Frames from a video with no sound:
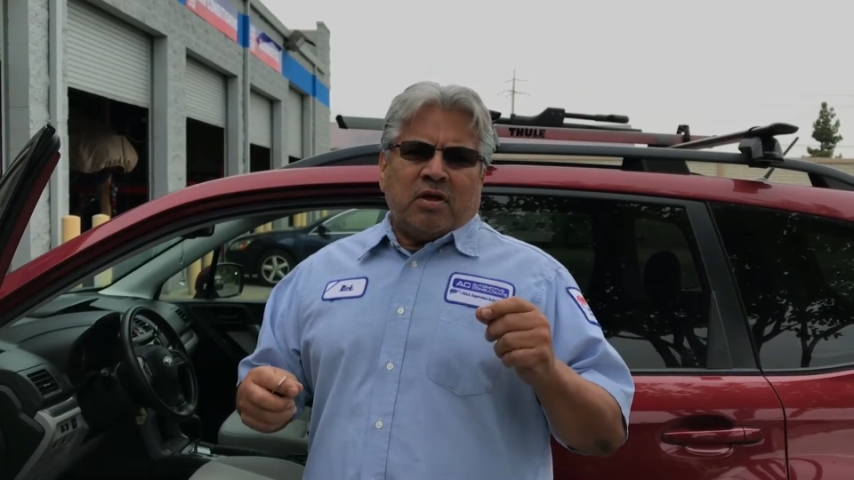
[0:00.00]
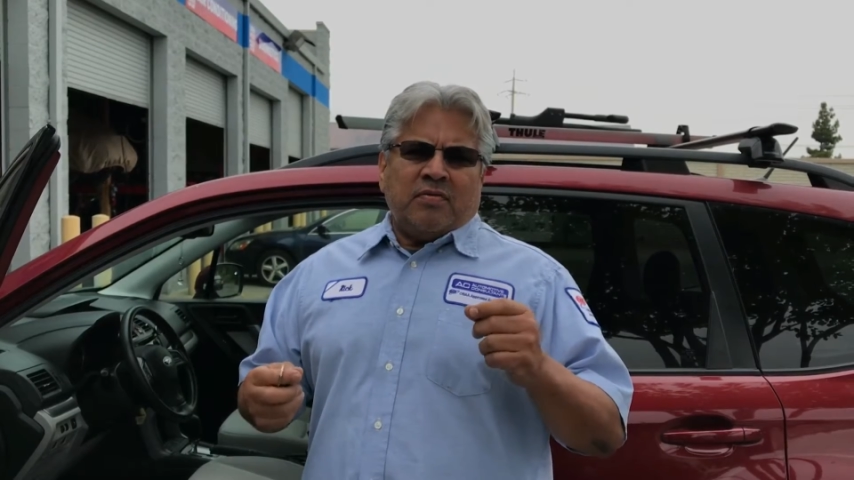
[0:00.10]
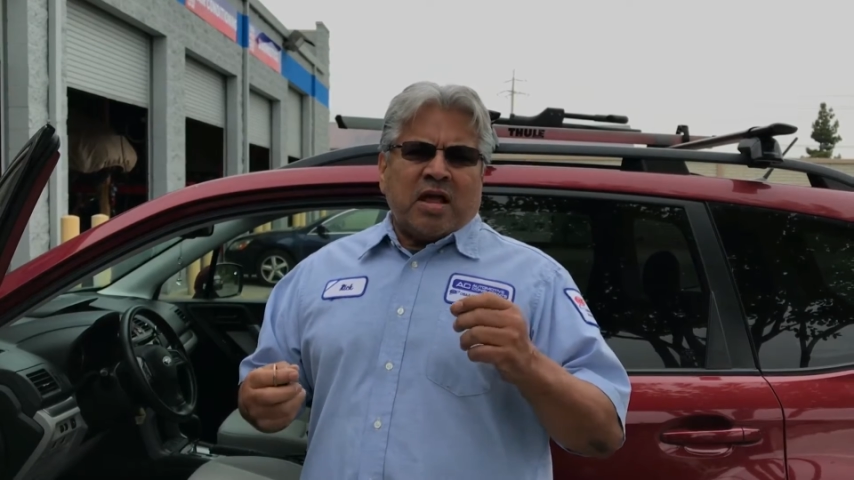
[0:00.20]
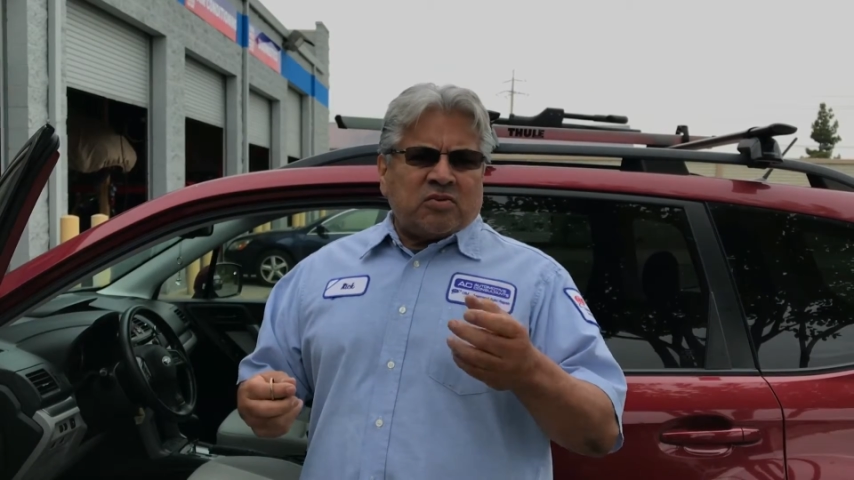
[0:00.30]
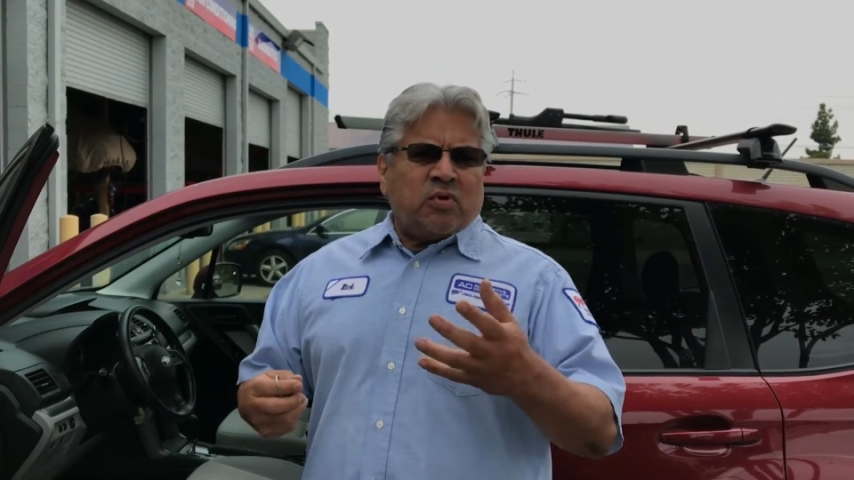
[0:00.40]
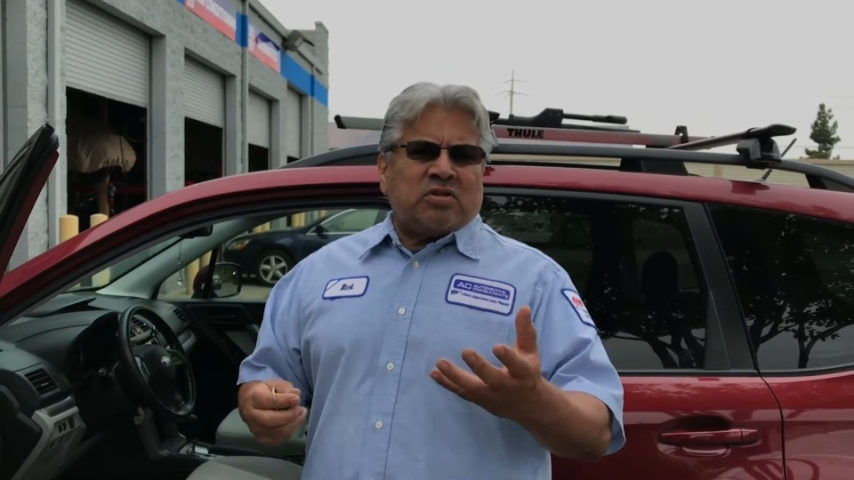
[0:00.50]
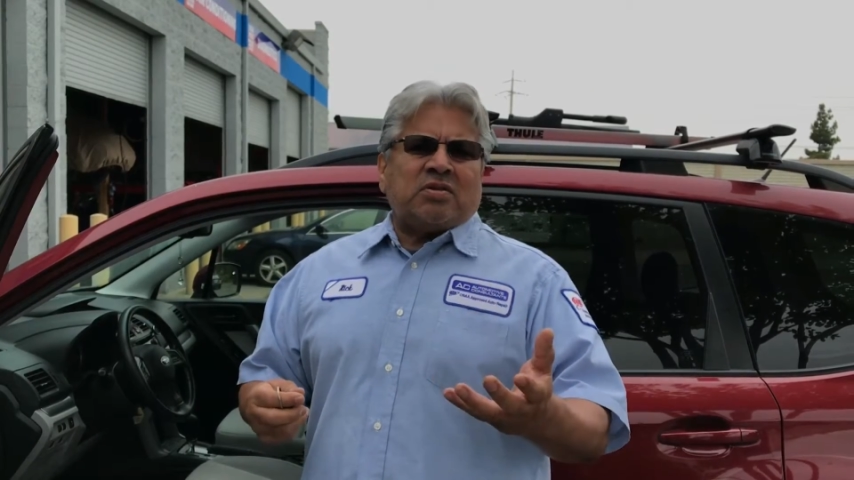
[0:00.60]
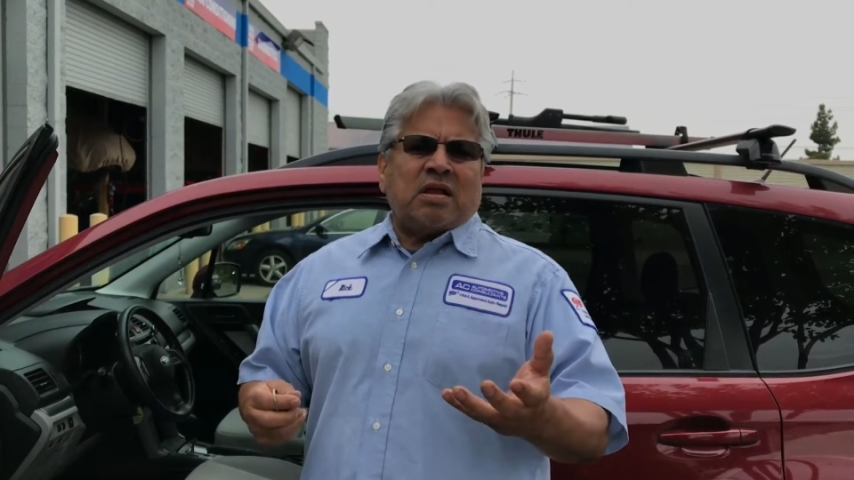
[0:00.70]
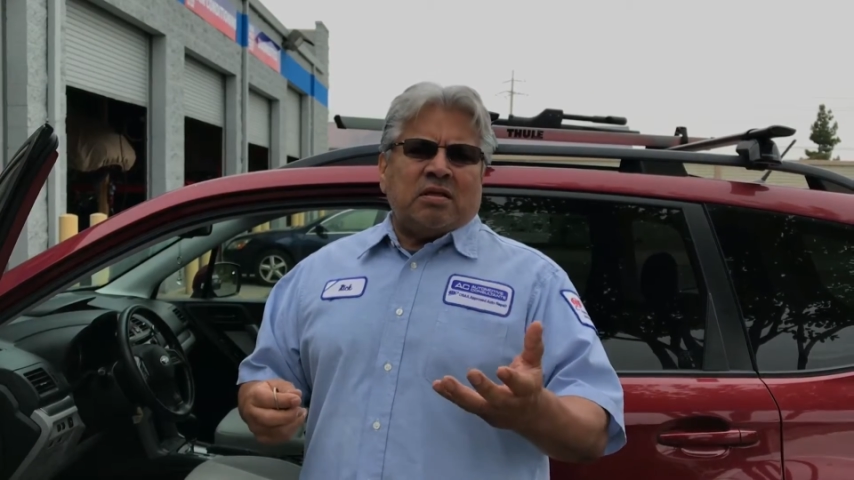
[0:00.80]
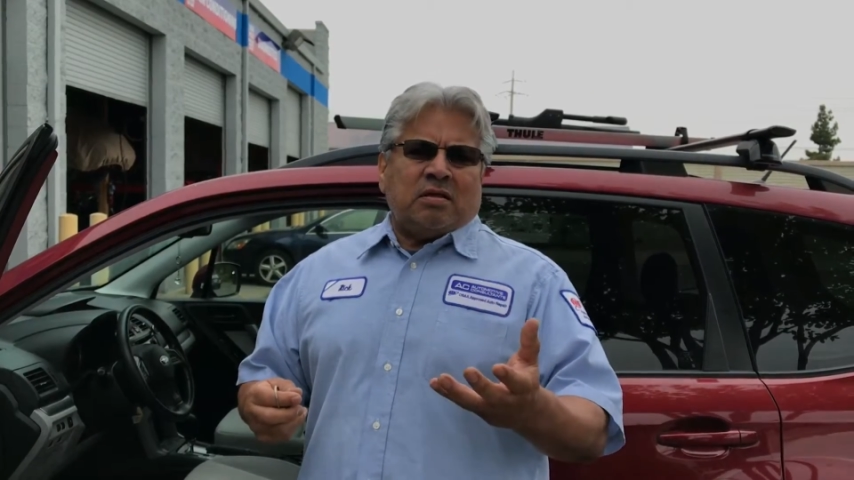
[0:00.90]
and that's what's
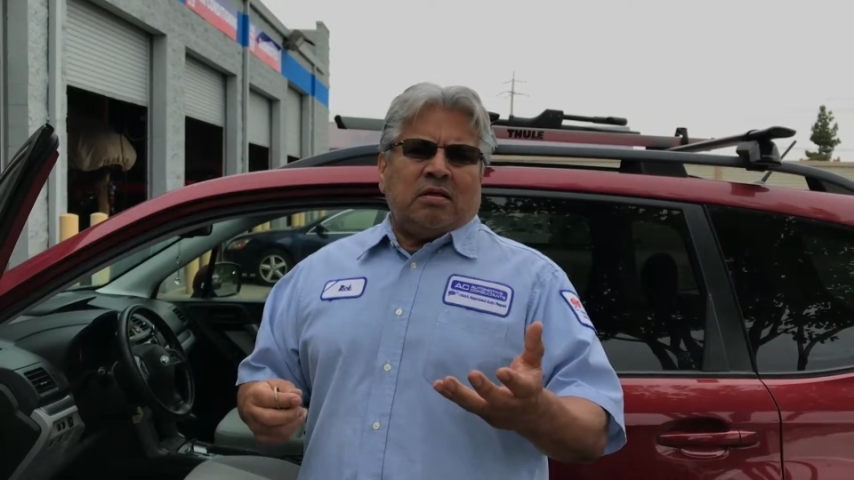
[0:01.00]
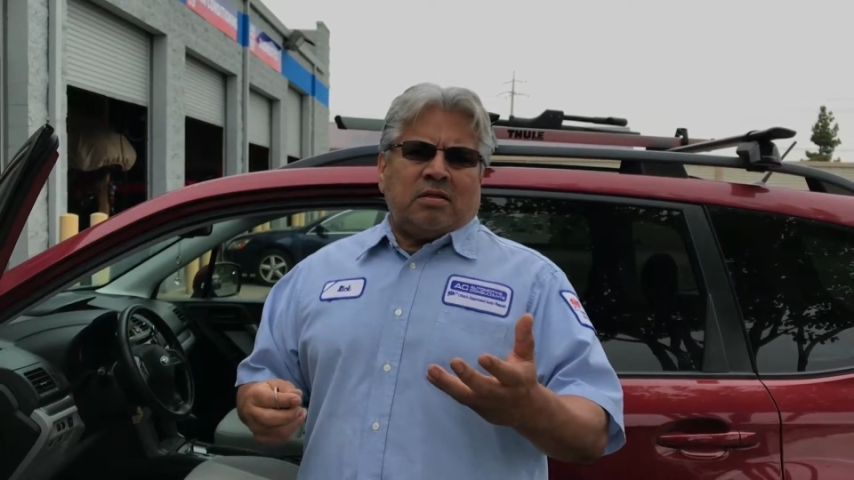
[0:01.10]
setting